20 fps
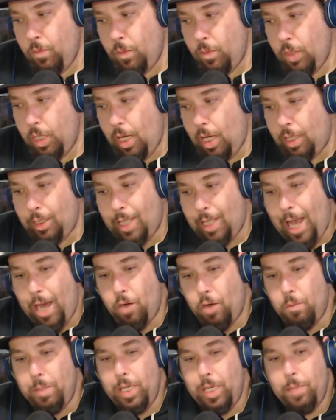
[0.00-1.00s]

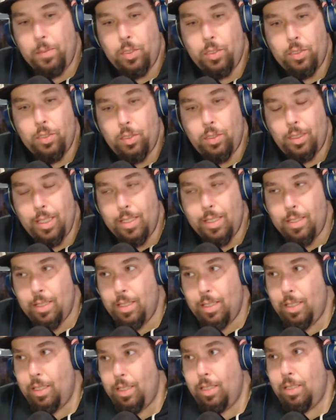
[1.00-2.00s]
allow people to
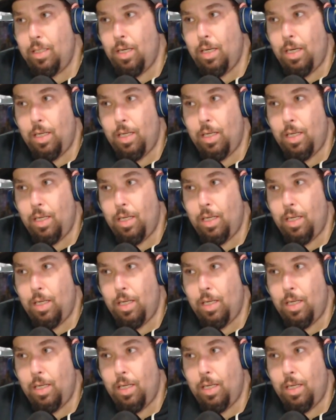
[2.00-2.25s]
listen